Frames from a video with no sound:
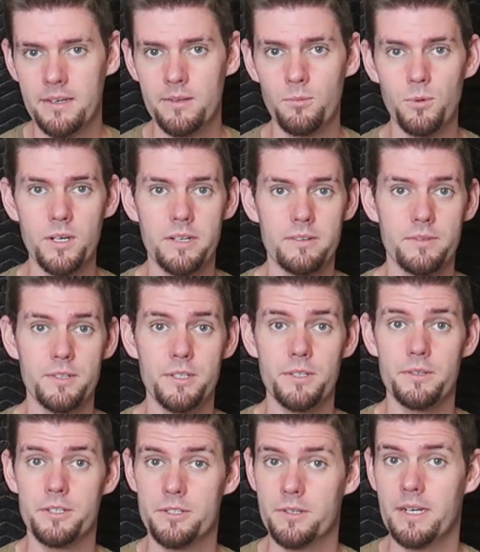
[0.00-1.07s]
whatever
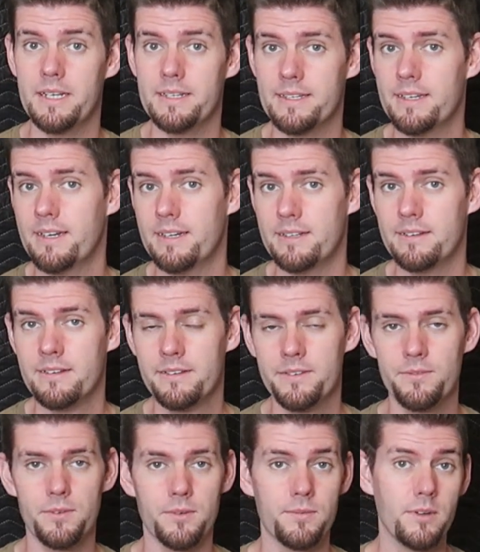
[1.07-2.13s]
you are trying to cut
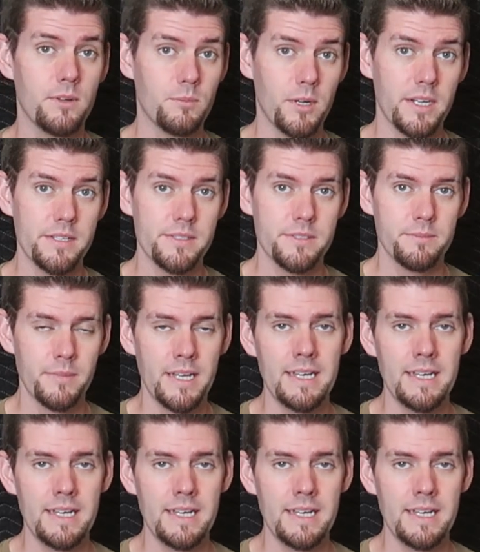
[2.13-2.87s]
for foam wise.